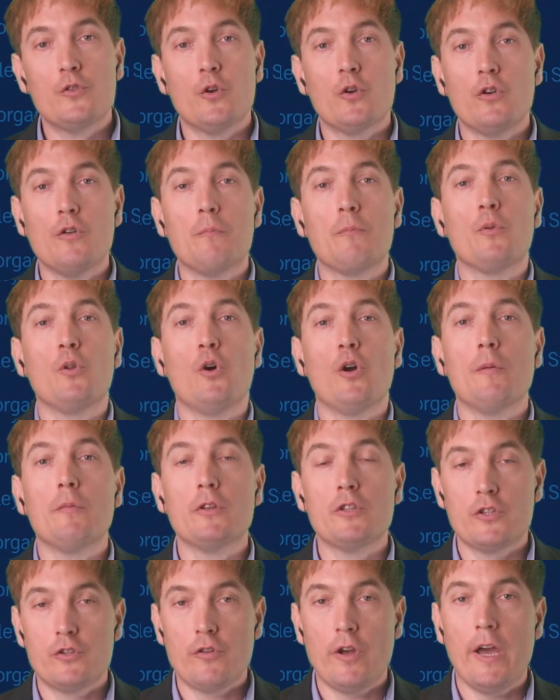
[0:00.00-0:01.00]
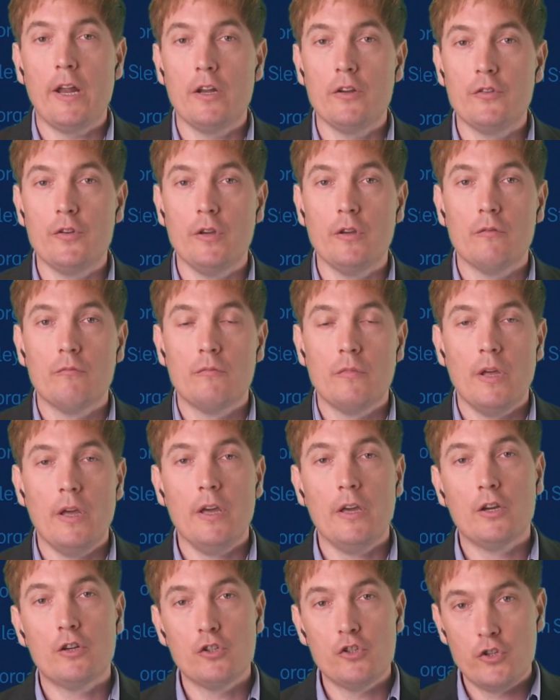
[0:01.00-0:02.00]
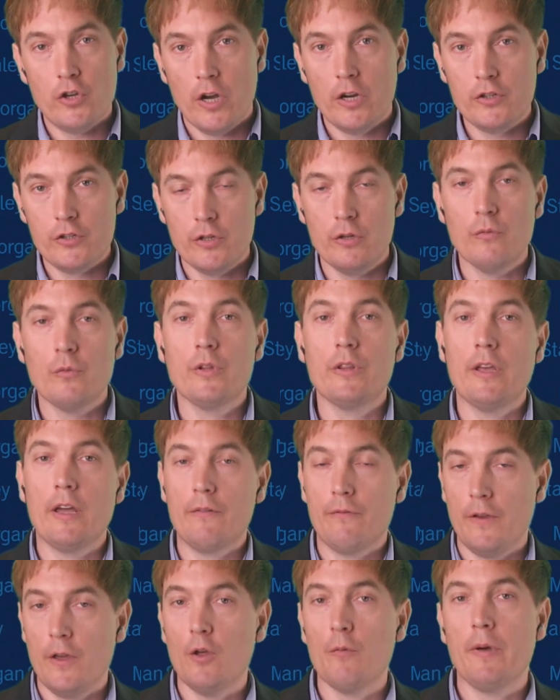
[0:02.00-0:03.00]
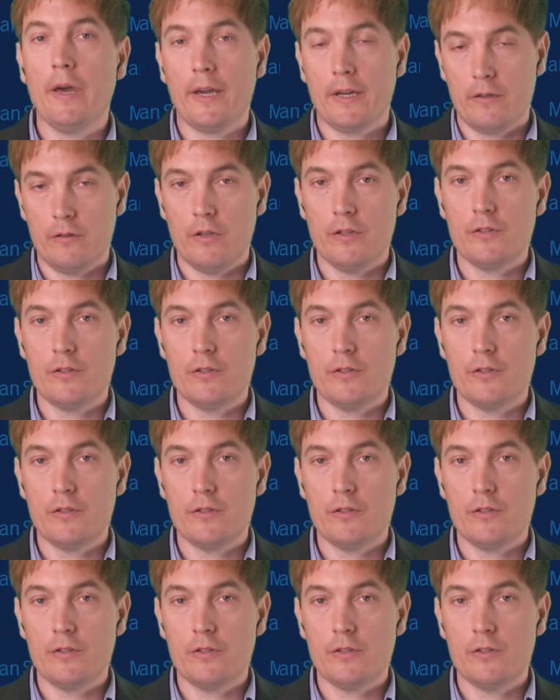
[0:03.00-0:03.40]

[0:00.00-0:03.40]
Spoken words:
your deployment strategy in conjunction with that fallback